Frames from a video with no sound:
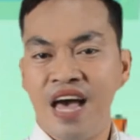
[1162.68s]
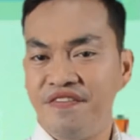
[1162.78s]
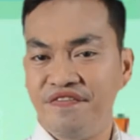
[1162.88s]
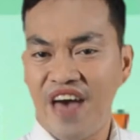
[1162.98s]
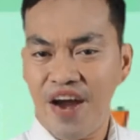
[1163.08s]

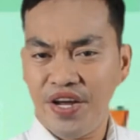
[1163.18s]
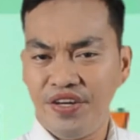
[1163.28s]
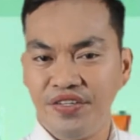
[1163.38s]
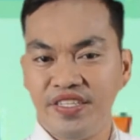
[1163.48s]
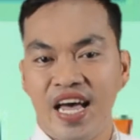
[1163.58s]
Very
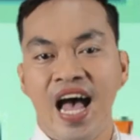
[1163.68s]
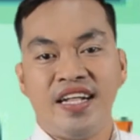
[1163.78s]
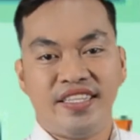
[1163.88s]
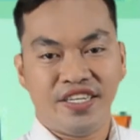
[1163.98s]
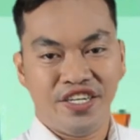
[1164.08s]
good!
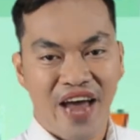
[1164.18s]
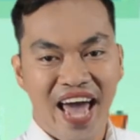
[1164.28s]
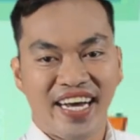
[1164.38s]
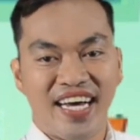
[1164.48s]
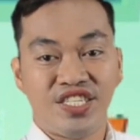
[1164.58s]
The
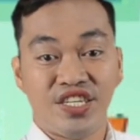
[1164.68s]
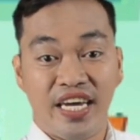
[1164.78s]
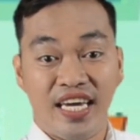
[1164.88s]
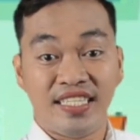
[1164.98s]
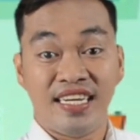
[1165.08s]
correct answer is